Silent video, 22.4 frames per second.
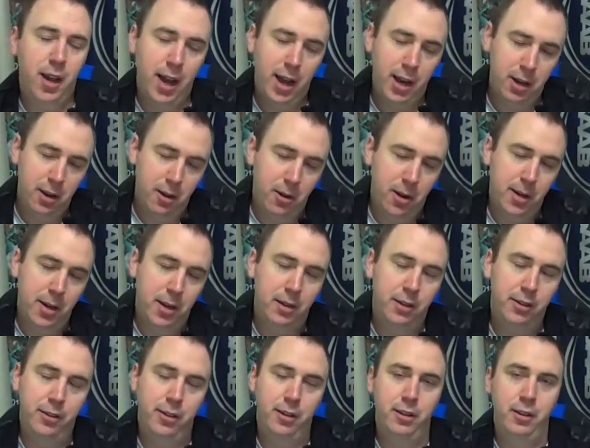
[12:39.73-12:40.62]
I know I need
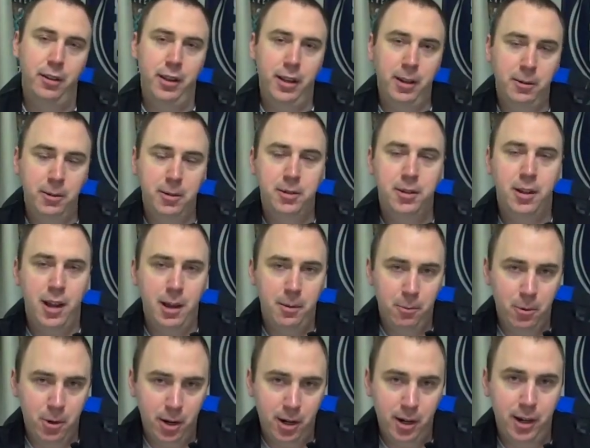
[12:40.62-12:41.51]
to learn the language.
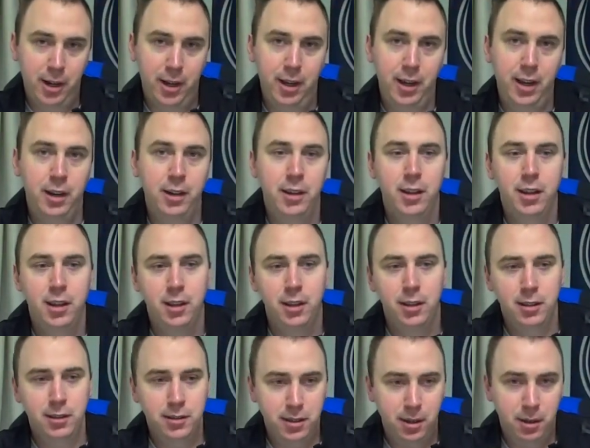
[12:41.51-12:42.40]
I'm working on it.
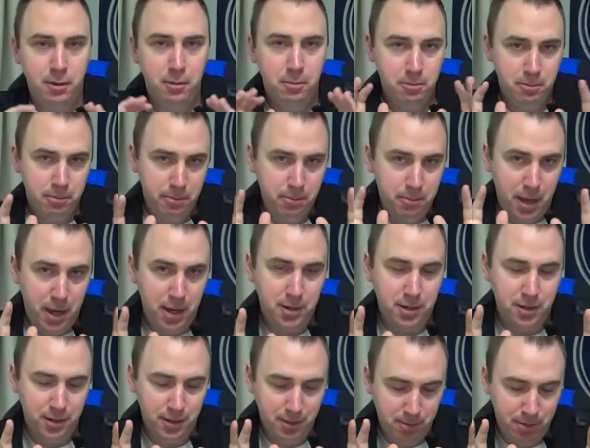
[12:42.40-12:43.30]
So
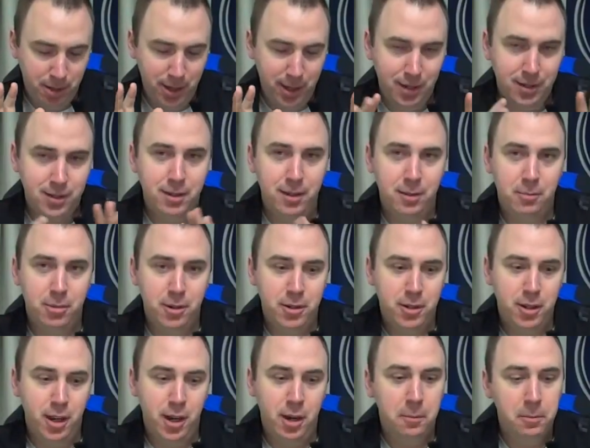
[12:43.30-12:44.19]
patience, please. I
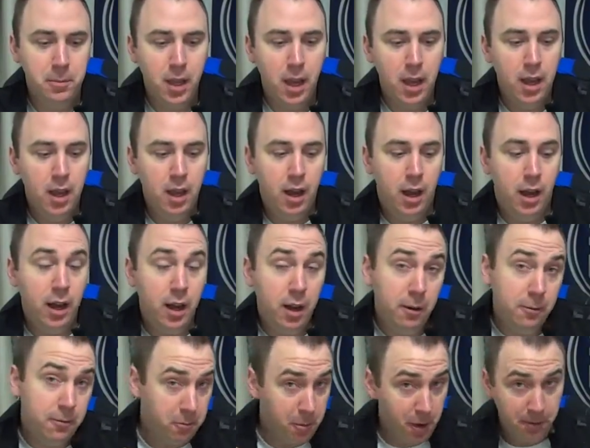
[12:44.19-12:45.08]
appreciate it.
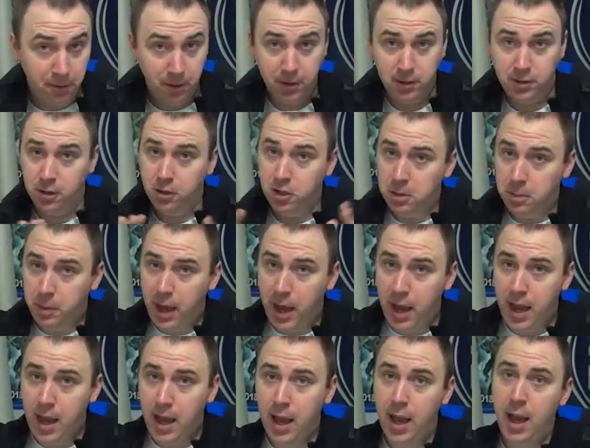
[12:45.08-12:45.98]
For my friends in
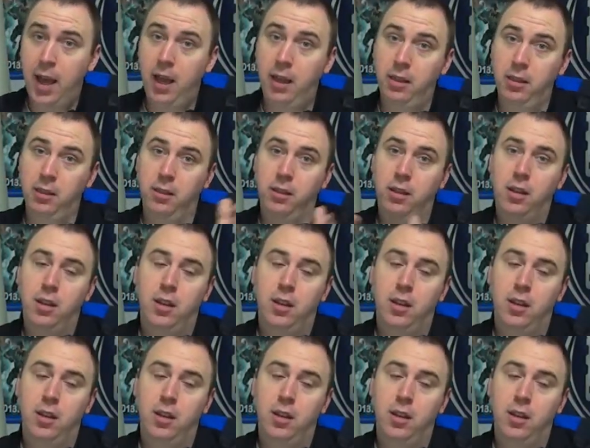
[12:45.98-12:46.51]
Japan,